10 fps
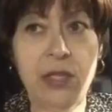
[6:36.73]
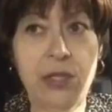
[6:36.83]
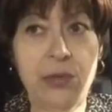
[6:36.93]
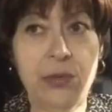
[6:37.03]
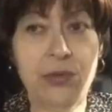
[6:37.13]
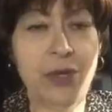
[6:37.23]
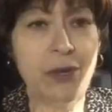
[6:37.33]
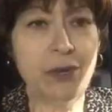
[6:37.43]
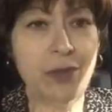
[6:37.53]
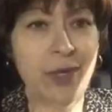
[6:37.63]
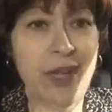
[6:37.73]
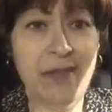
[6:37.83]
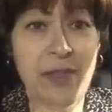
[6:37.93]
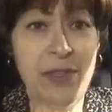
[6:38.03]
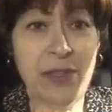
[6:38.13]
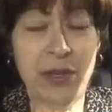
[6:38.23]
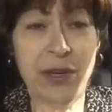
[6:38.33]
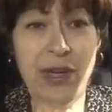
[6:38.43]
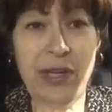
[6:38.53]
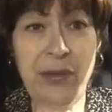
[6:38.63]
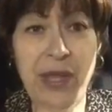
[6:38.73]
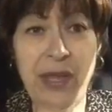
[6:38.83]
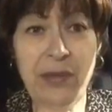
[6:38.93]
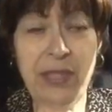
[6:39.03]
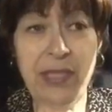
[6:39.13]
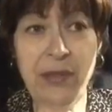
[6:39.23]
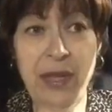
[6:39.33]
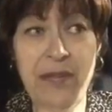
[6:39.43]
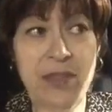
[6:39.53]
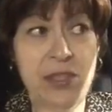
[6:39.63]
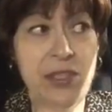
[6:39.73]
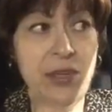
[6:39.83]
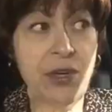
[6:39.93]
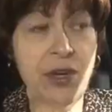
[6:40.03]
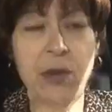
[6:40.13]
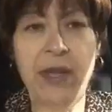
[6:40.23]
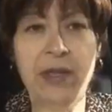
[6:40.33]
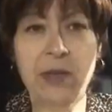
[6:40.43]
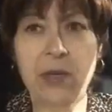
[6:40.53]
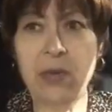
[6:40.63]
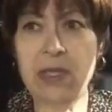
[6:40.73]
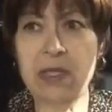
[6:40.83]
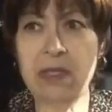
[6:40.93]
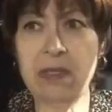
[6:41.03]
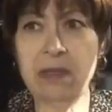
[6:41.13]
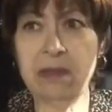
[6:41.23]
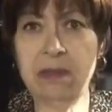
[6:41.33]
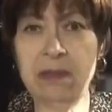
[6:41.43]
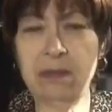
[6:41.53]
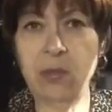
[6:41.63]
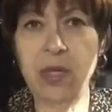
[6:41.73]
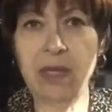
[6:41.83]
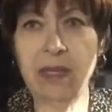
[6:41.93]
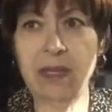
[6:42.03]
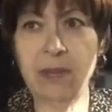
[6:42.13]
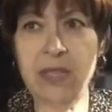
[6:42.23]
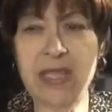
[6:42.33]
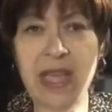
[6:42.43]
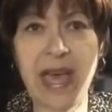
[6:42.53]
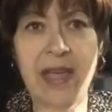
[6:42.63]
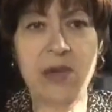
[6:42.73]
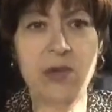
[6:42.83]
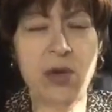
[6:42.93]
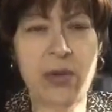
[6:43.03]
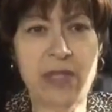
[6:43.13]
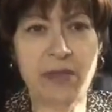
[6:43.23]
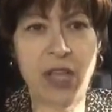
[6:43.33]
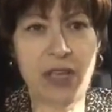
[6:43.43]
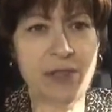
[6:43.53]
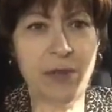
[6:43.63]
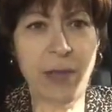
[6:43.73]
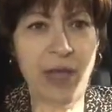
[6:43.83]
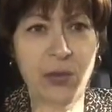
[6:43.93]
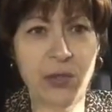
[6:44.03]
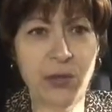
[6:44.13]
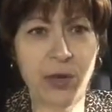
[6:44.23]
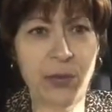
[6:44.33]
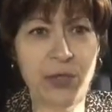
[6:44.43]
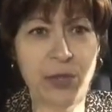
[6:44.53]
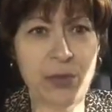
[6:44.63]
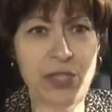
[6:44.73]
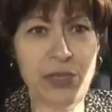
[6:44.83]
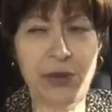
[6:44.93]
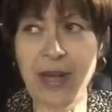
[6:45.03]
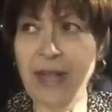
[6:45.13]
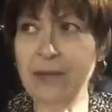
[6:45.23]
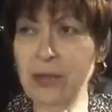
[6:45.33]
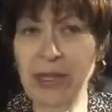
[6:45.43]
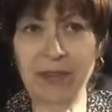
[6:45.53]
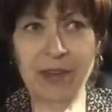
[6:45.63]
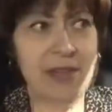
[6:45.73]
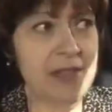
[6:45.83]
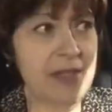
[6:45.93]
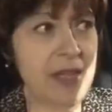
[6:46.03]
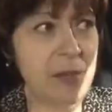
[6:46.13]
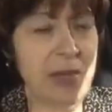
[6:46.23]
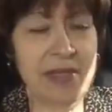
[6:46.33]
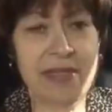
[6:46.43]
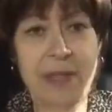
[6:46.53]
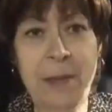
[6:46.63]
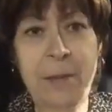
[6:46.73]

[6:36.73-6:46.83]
you don't crave the sugar, and you not only crave the sugar, oh, I know it was the guy who always vlogs from Ecuador with no shirt on, whatever his name is,